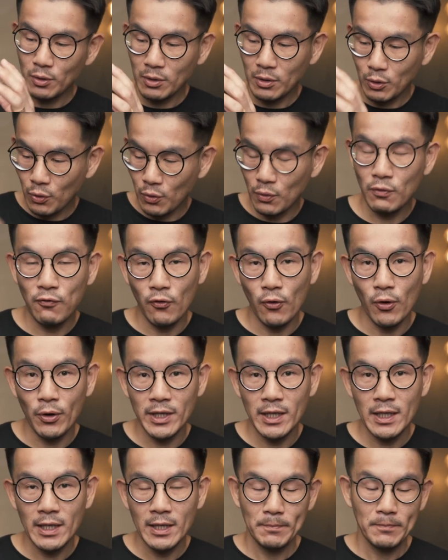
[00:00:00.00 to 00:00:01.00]

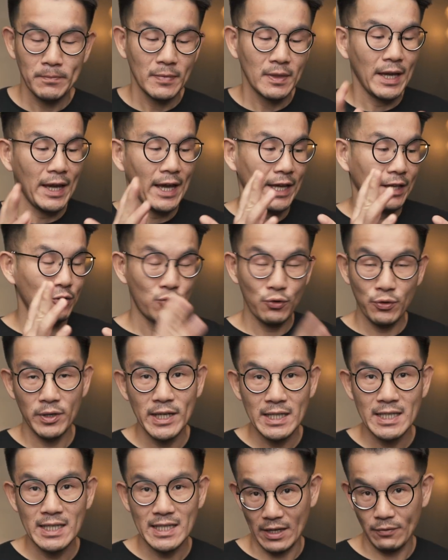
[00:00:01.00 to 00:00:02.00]
240 and
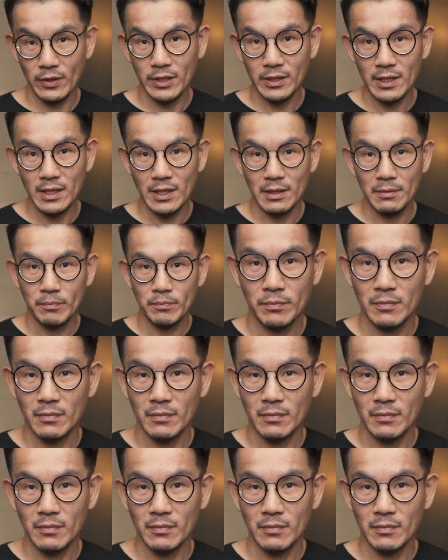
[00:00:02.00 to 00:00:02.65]
370.